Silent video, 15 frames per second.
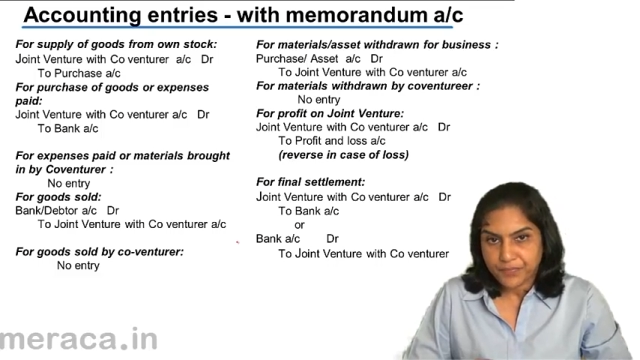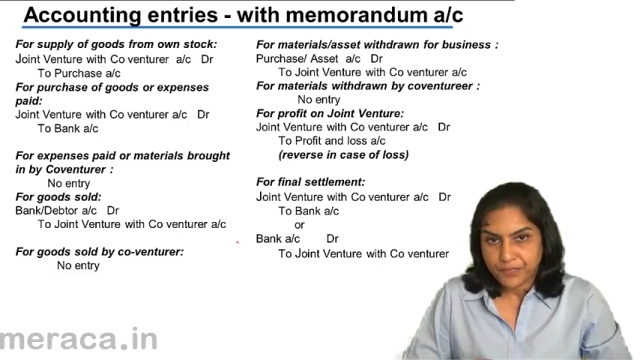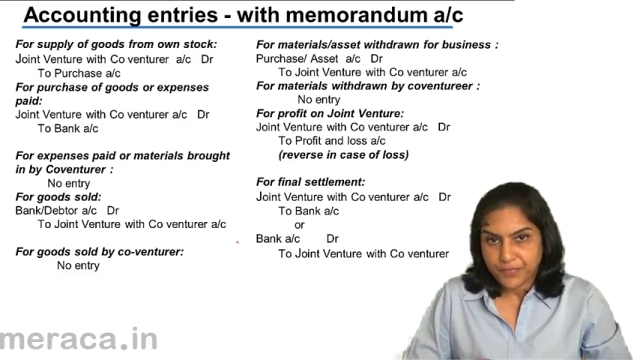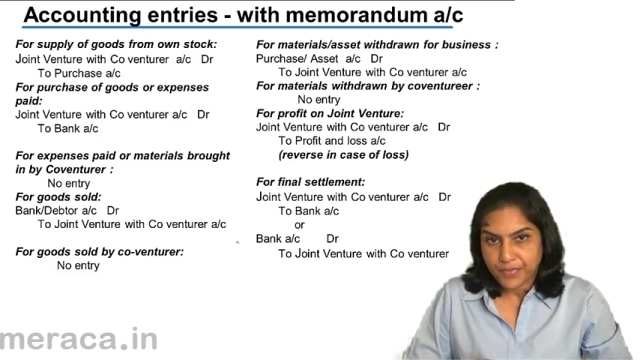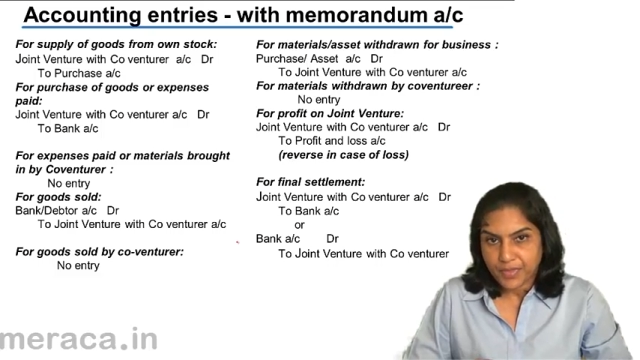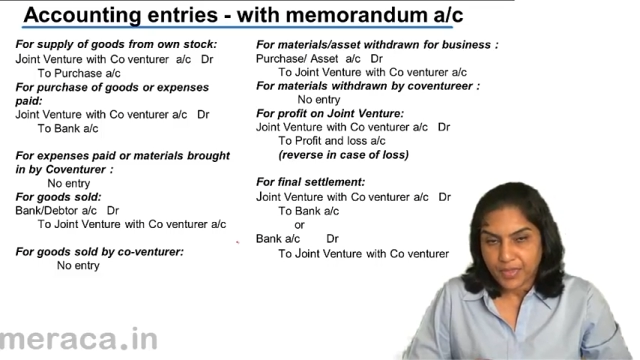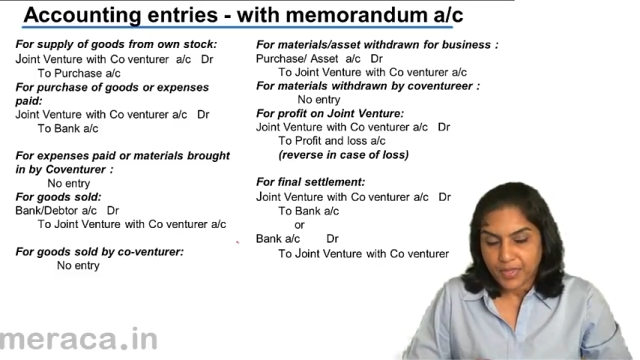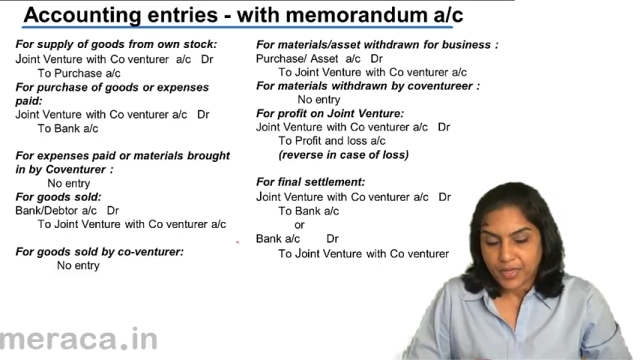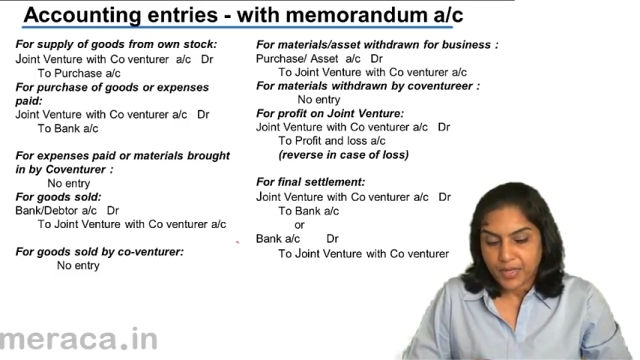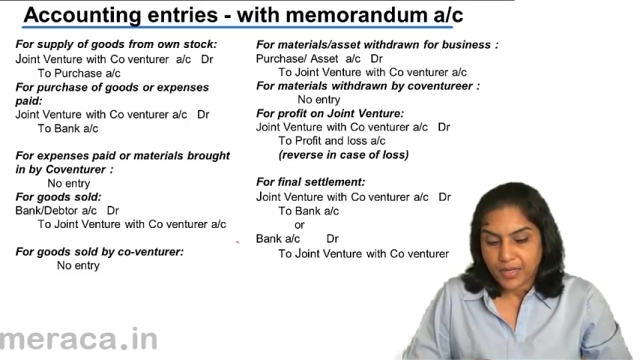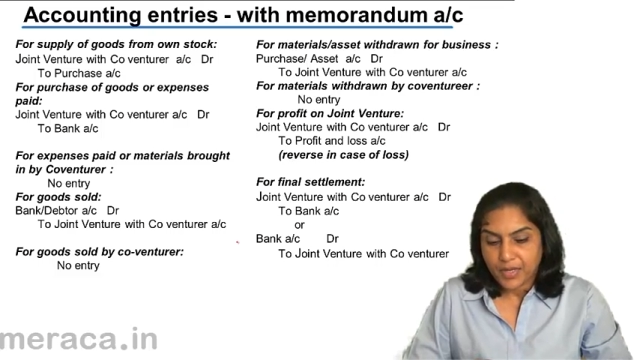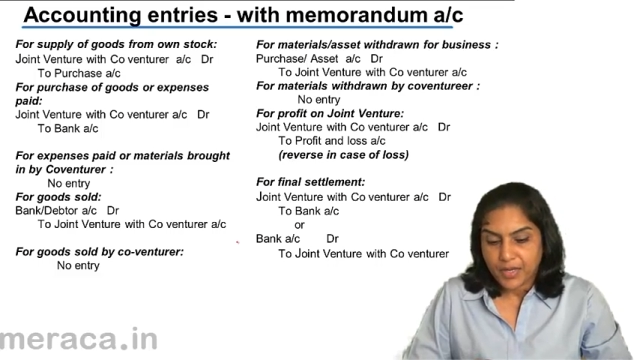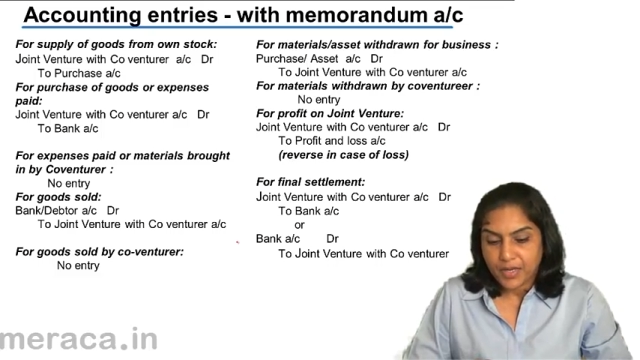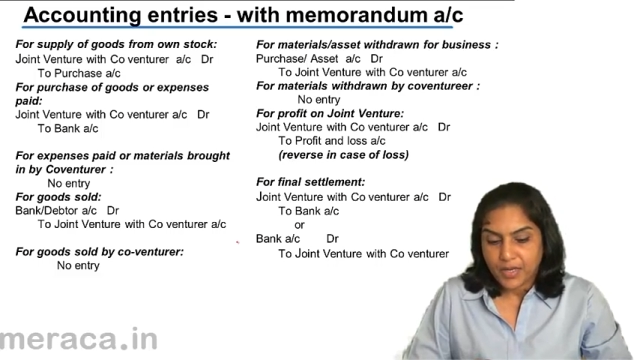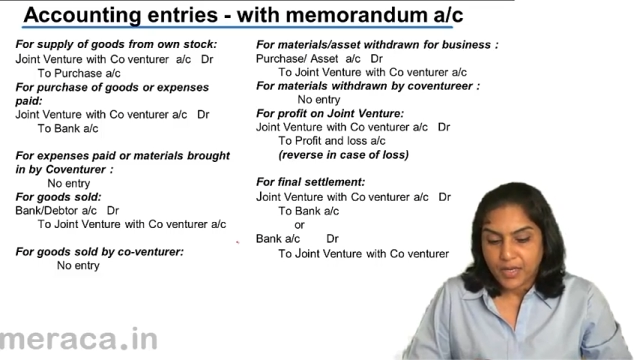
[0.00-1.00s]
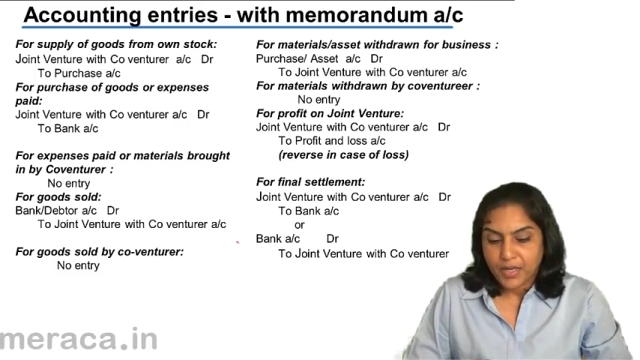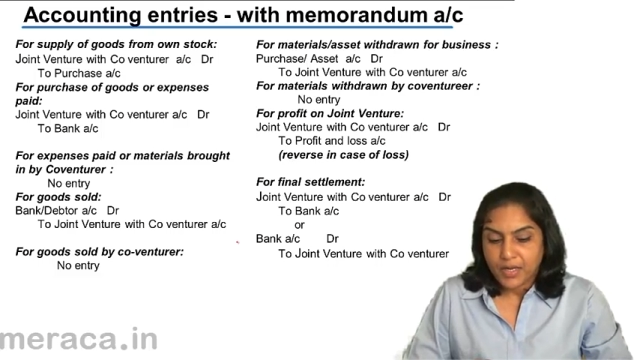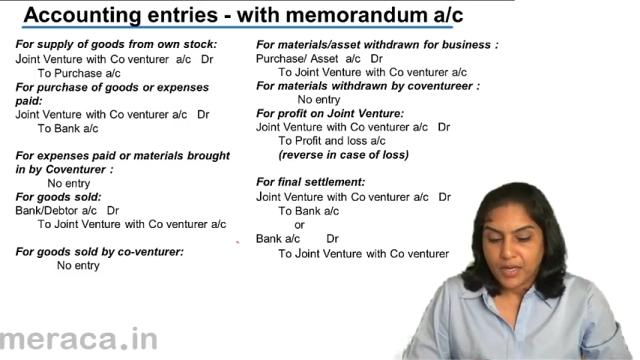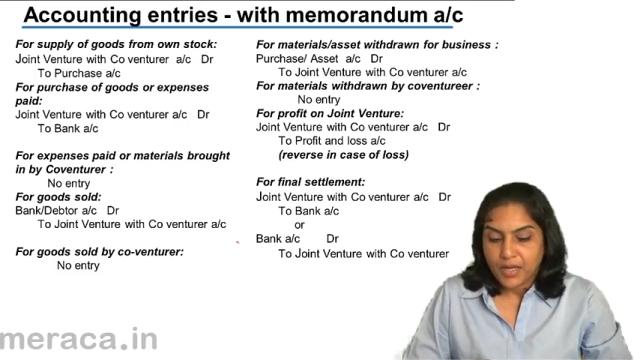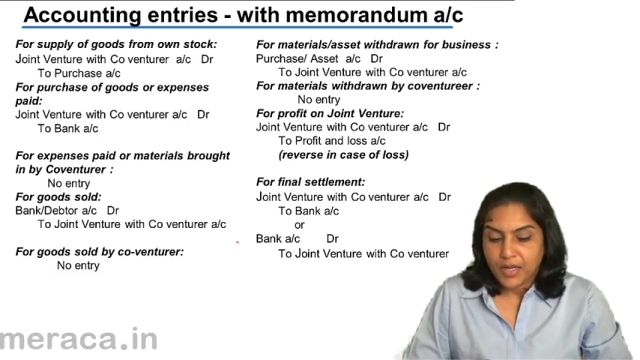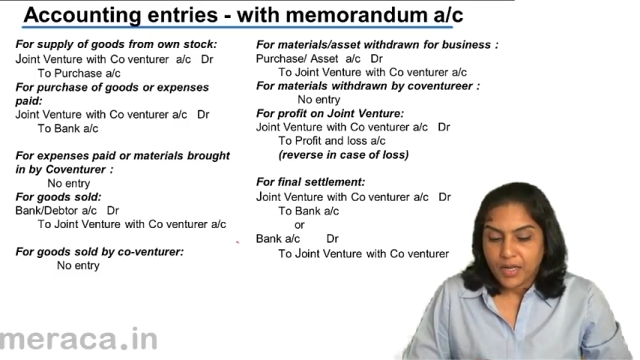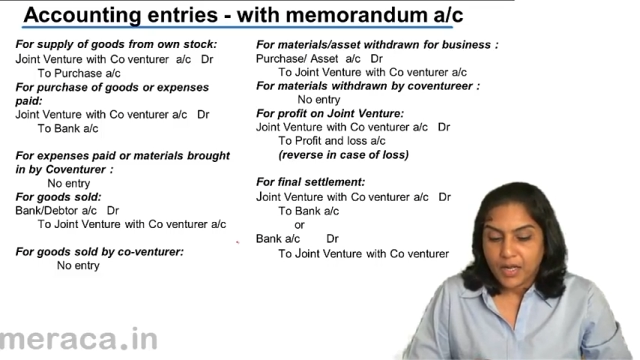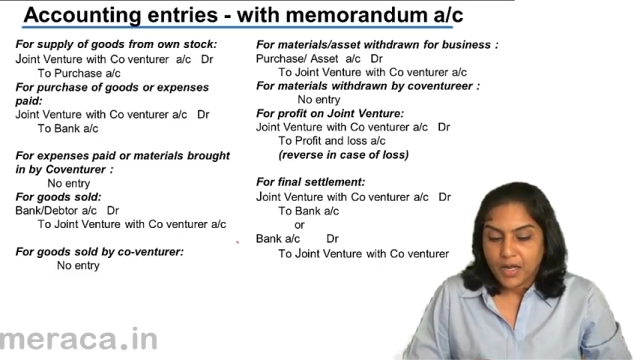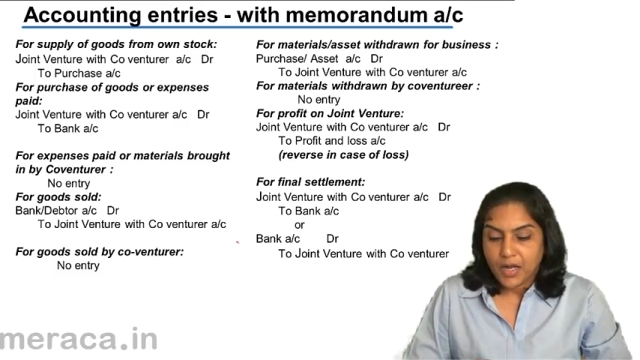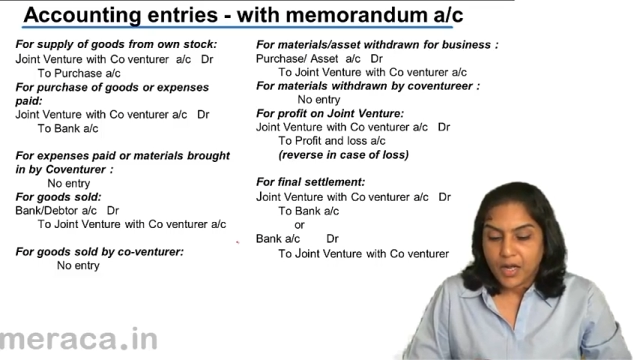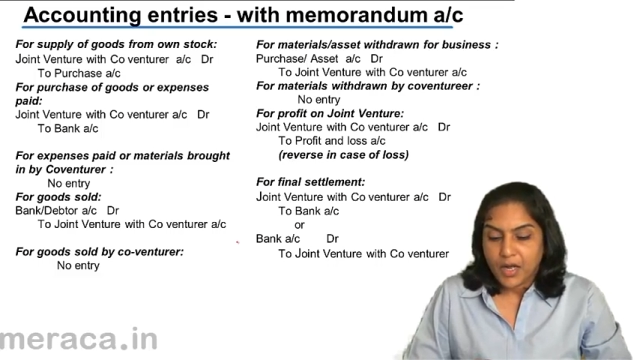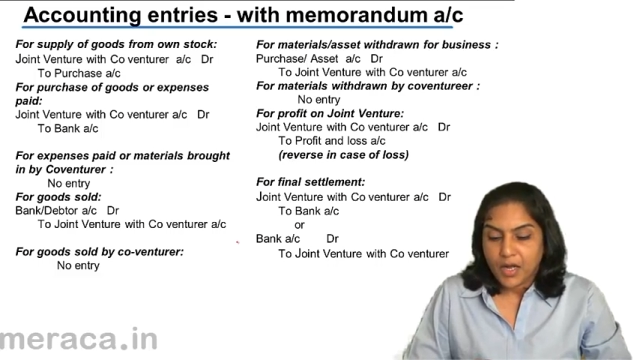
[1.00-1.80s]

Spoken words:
Nobody speaks.